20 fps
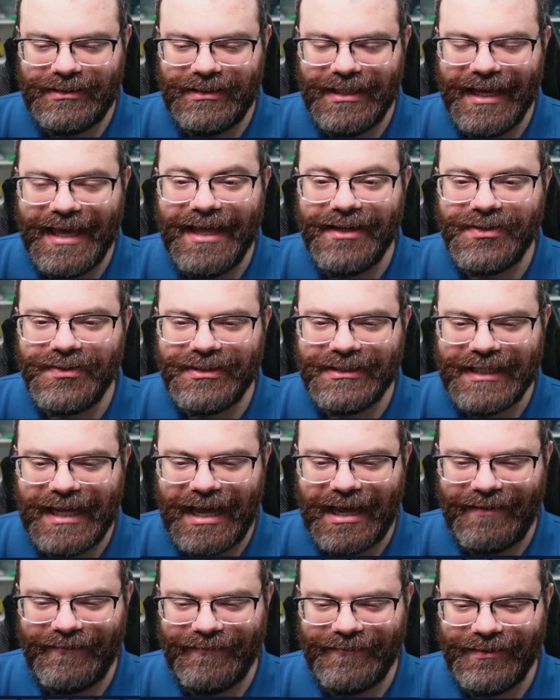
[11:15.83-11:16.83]
I can't do
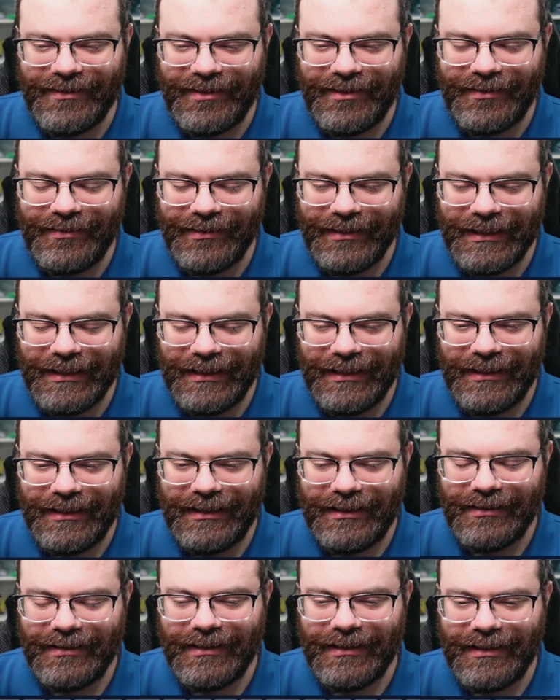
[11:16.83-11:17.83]
staff, darn.
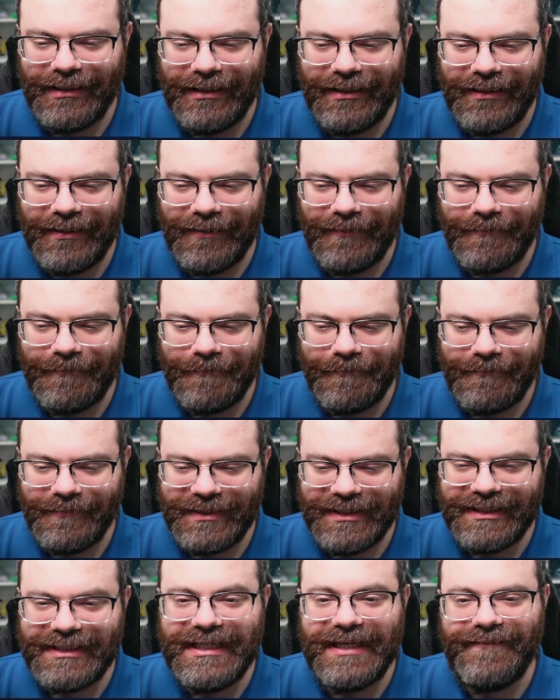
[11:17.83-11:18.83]
Um,
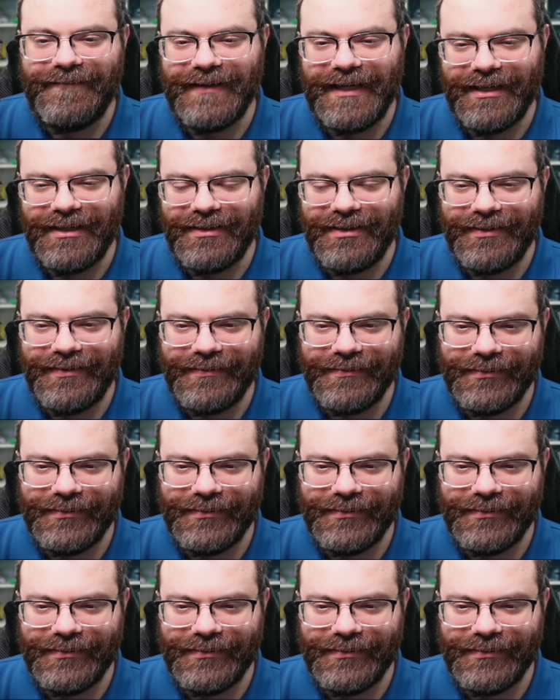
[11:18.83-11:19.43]
stiff I can do.